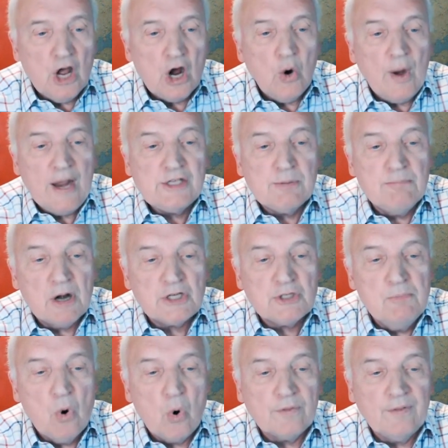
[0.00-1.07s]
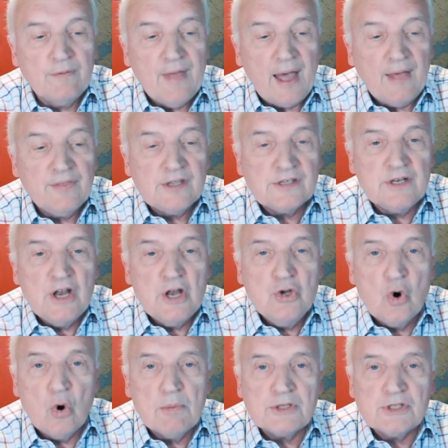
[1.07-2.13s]
No, it's much more than that. There's an
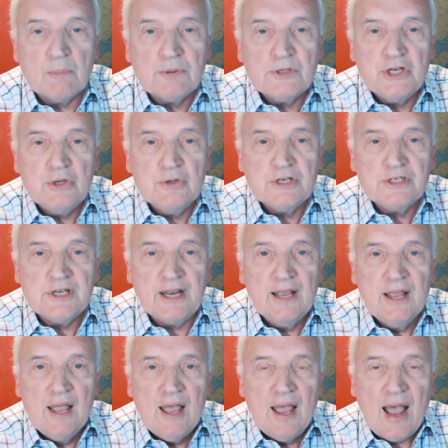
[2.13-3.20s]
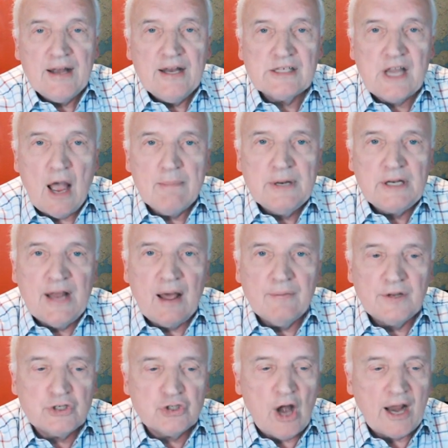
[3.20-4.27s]
enormous opportunity, and it's coming
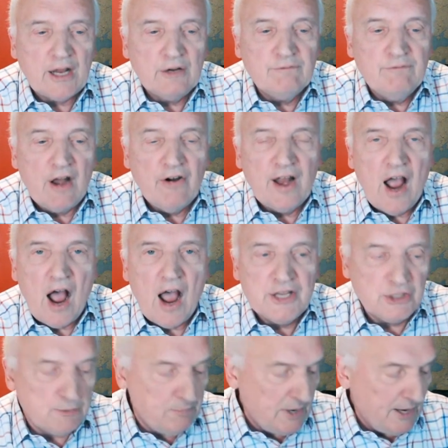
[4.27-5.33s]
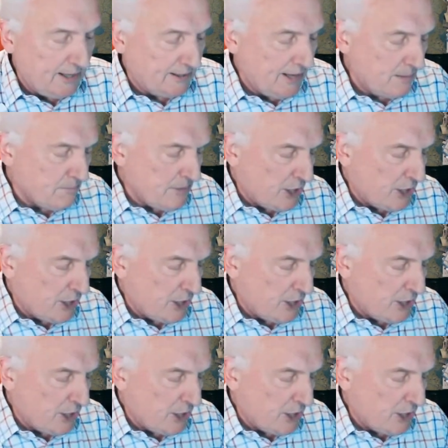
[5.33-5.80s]
down the track at very high speed.